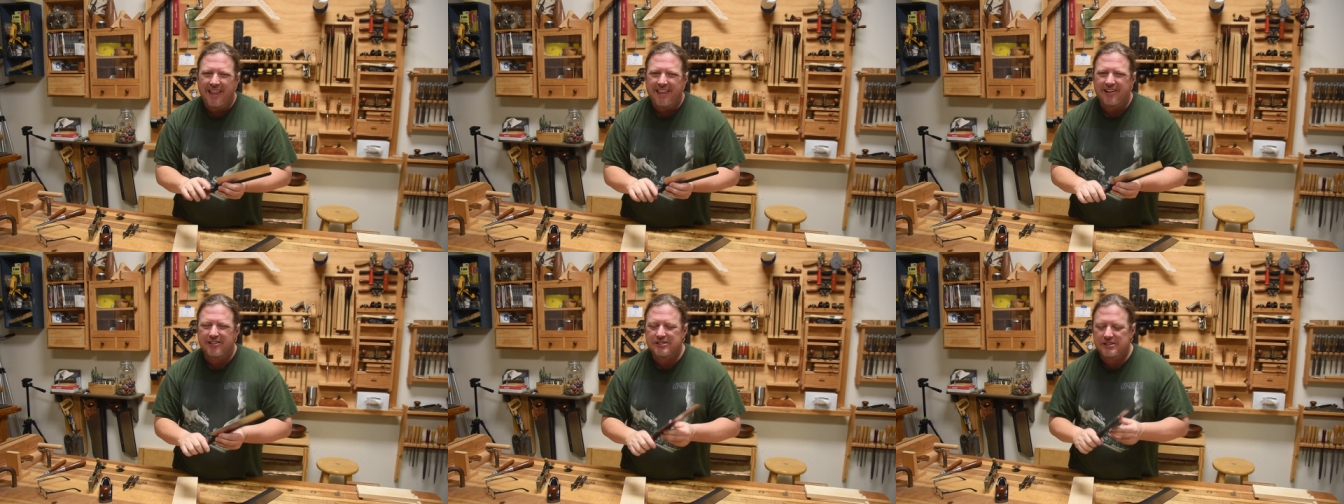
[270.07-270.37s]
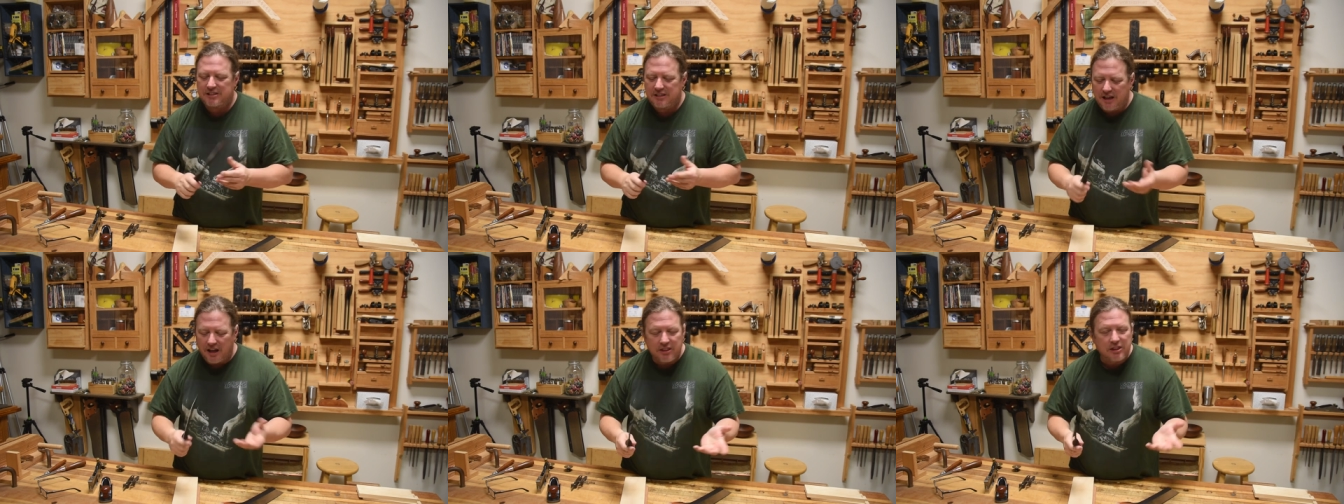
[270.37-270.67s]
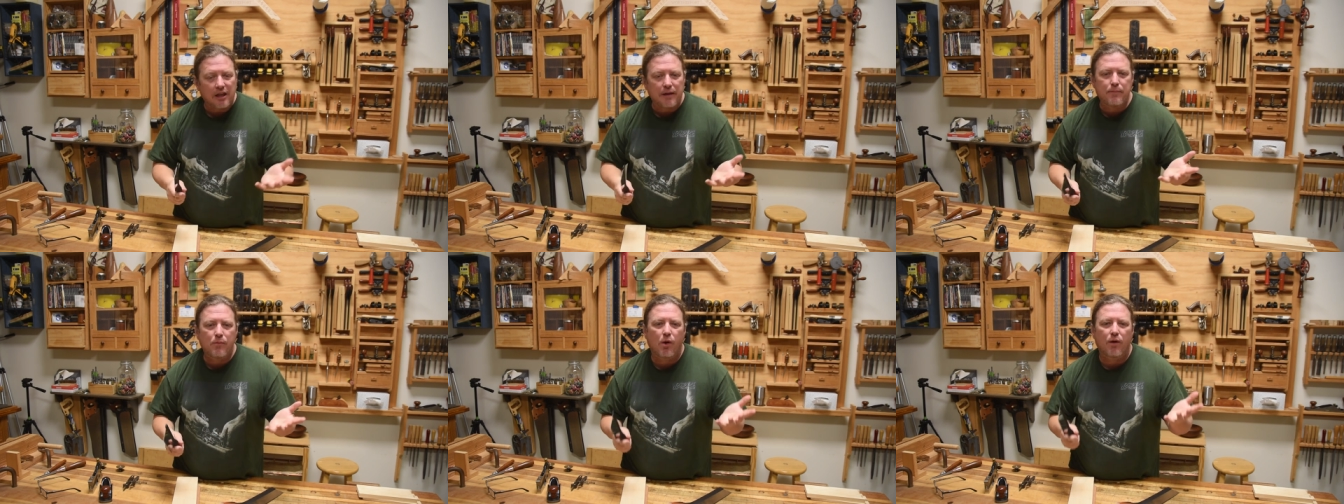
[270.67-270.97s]
There's
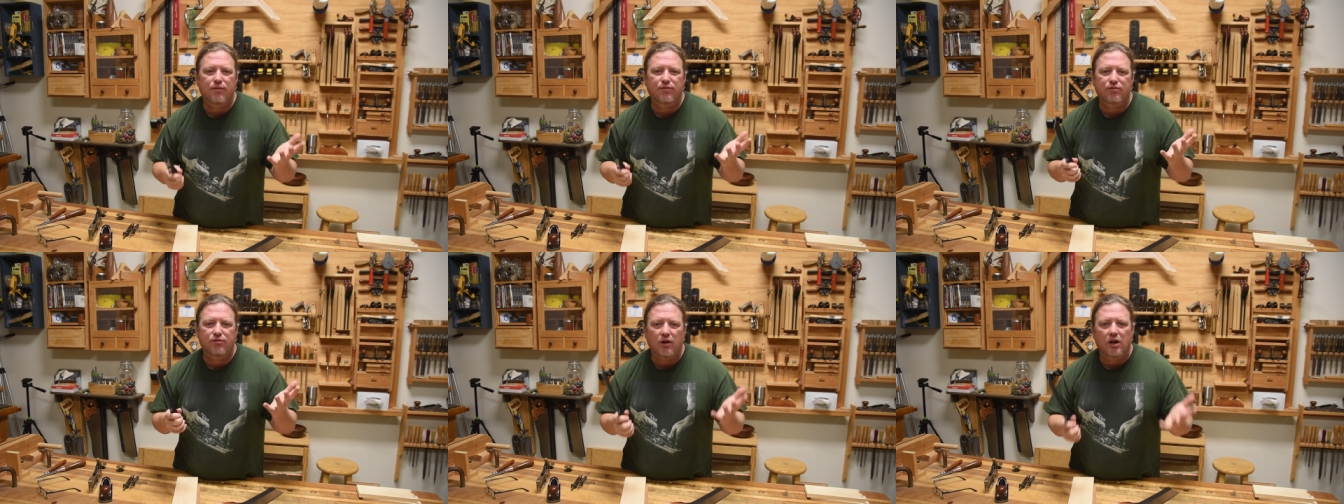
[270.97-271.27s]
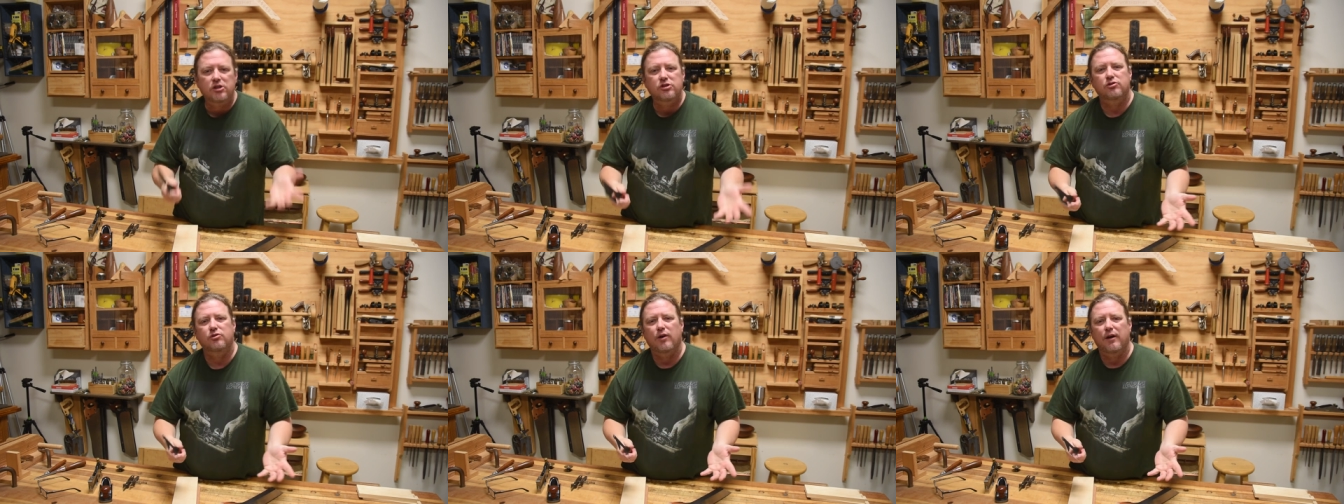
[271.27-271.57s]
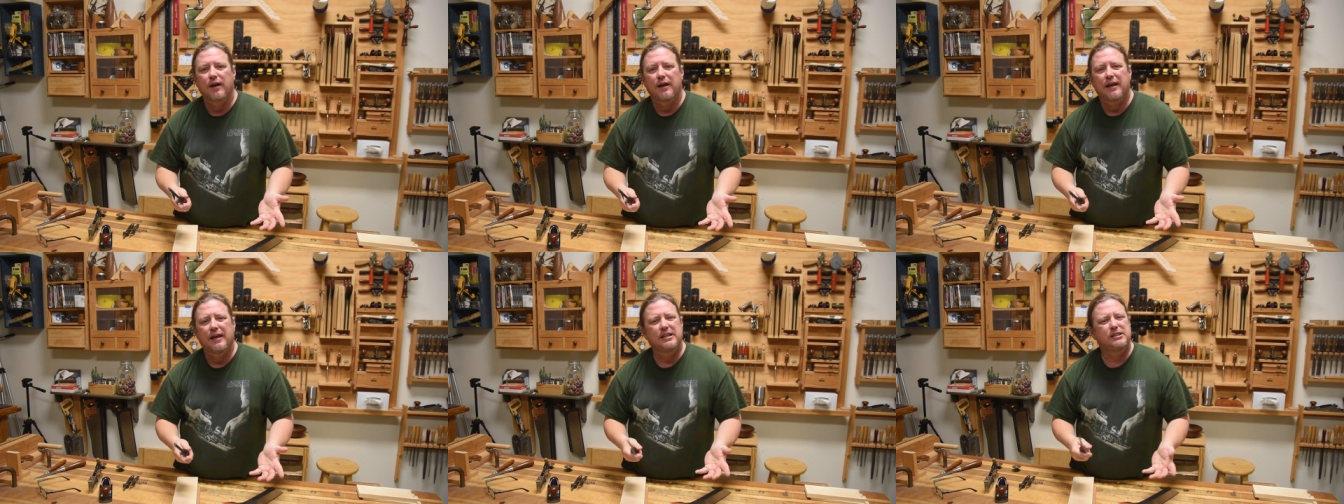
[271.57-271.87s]
nothing more
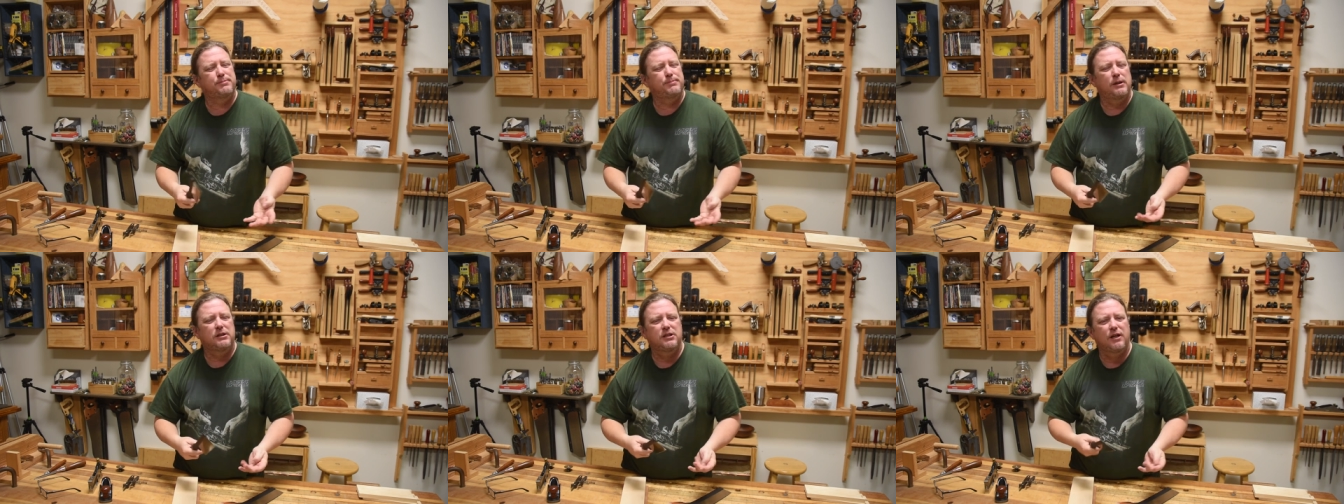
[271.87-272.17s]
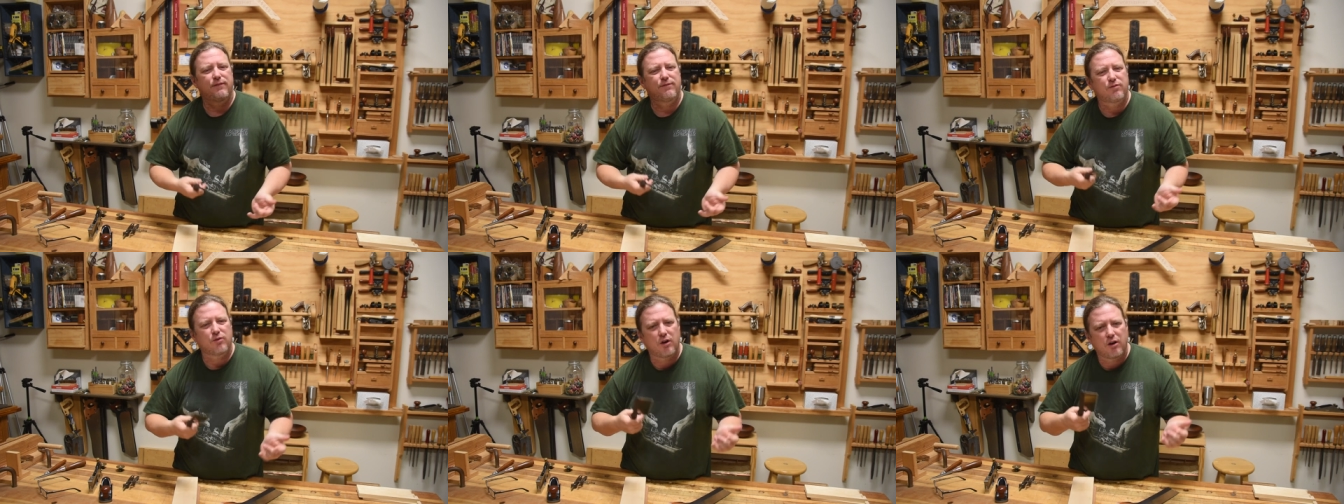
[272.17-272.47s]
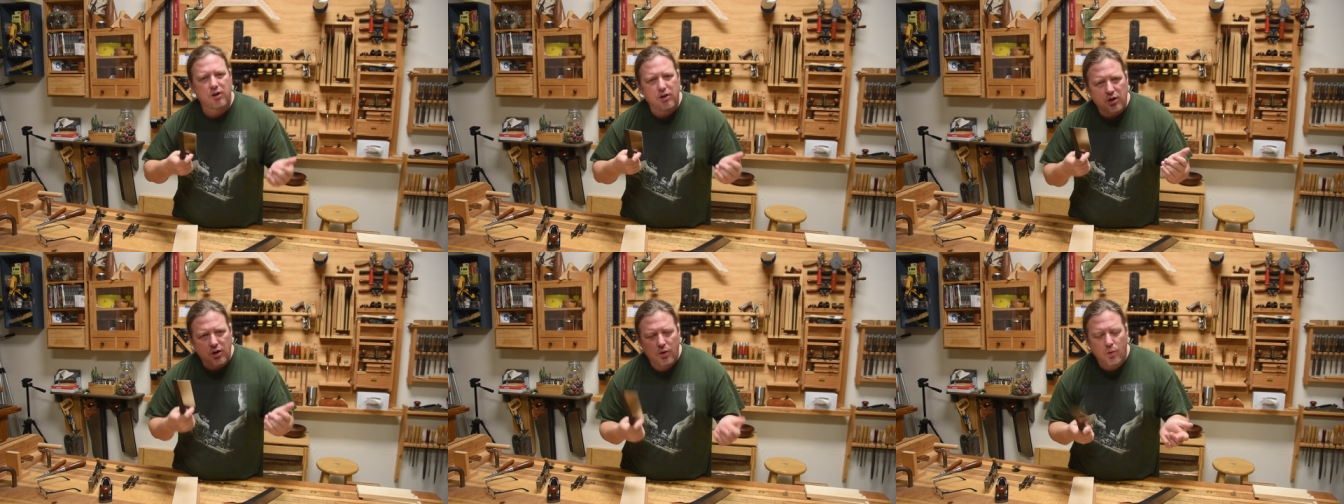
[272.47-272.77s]
frustrating, especially for
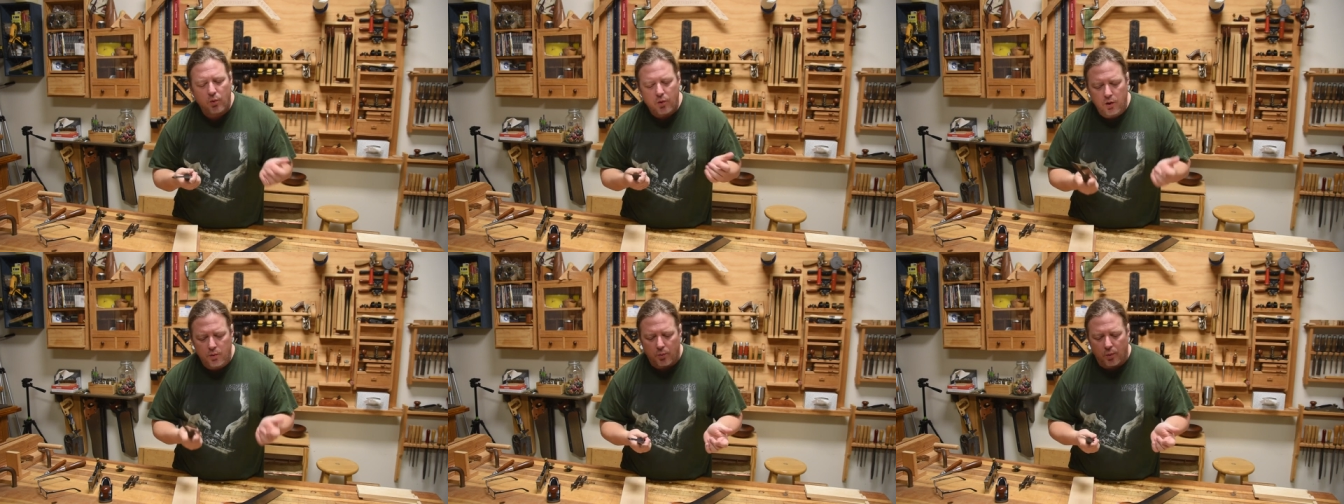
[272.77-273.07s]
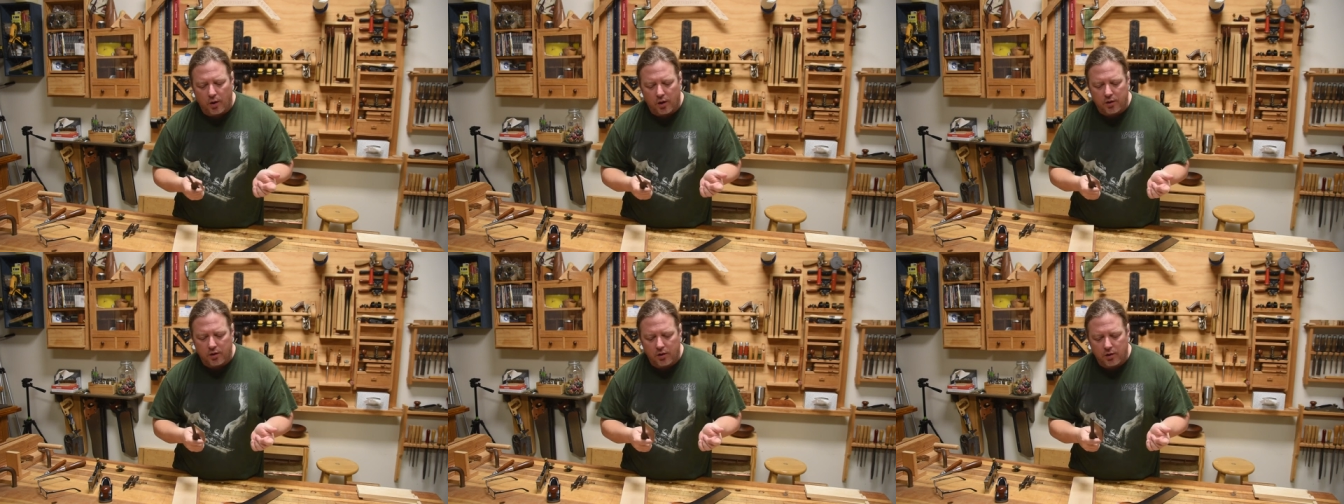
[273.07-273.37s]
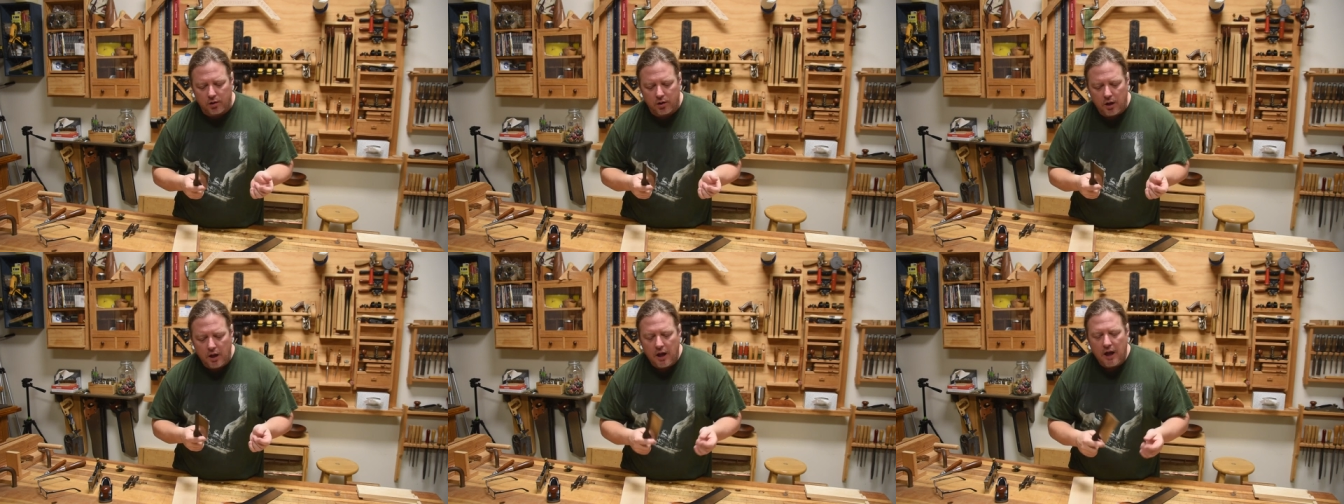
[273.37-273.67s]
a new
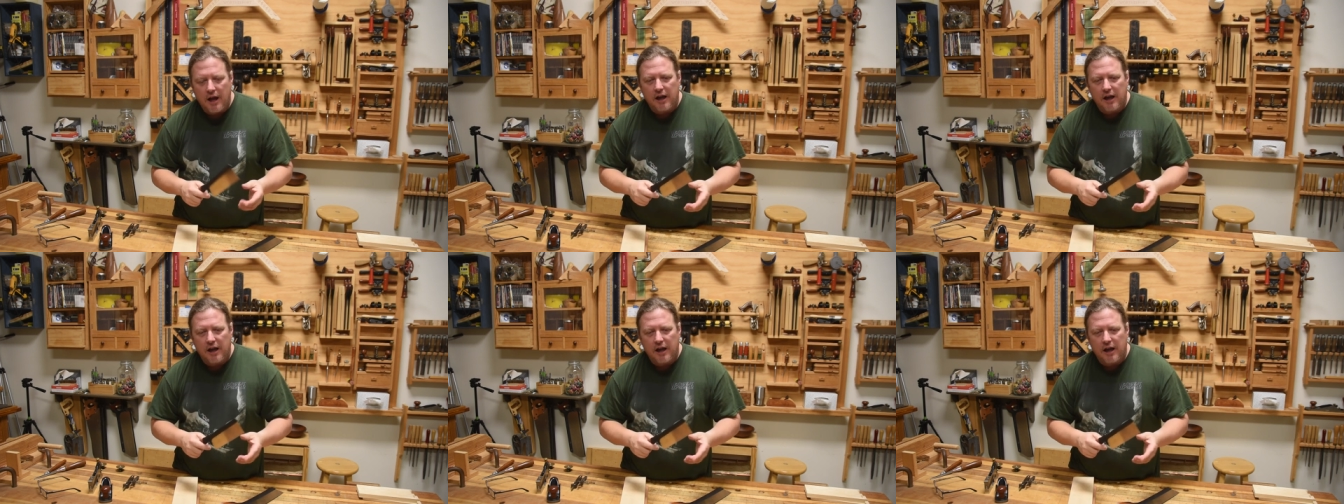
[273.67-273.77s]
woodworker,